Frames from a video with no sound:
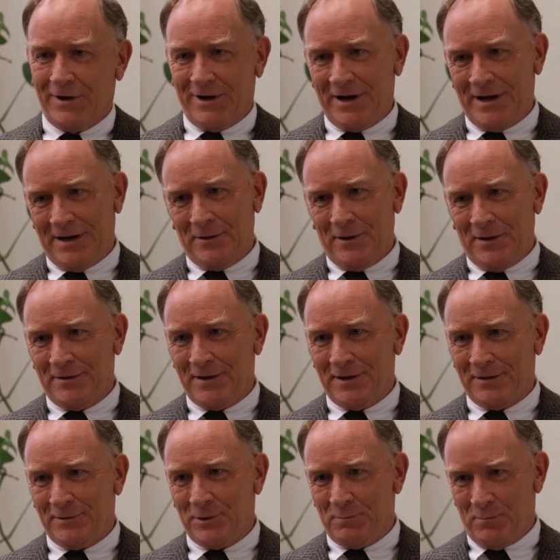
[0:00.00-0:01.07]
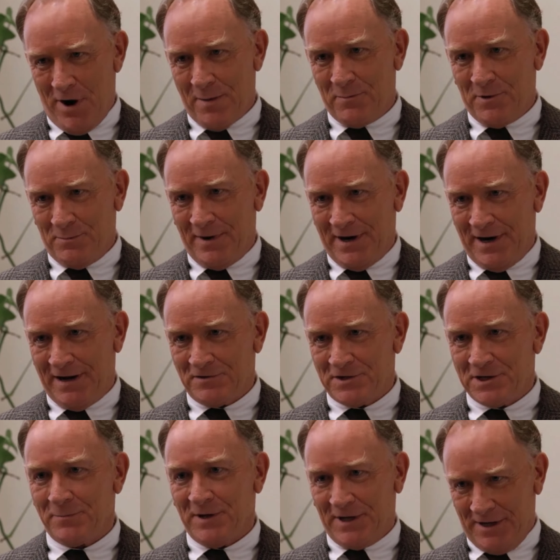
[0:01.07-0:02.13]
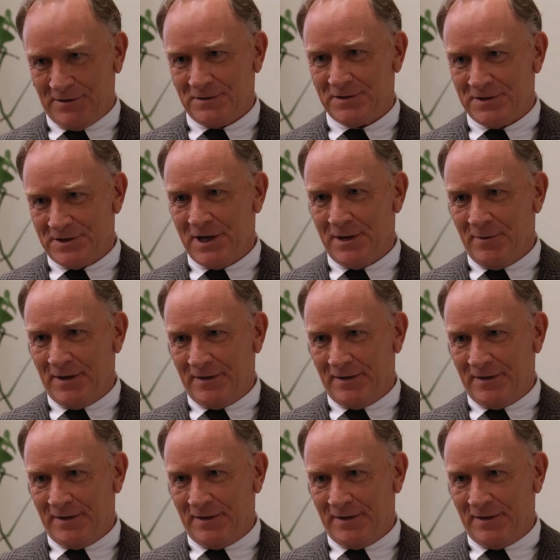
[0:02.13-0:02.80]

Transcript: I think the department might have something else to say about that.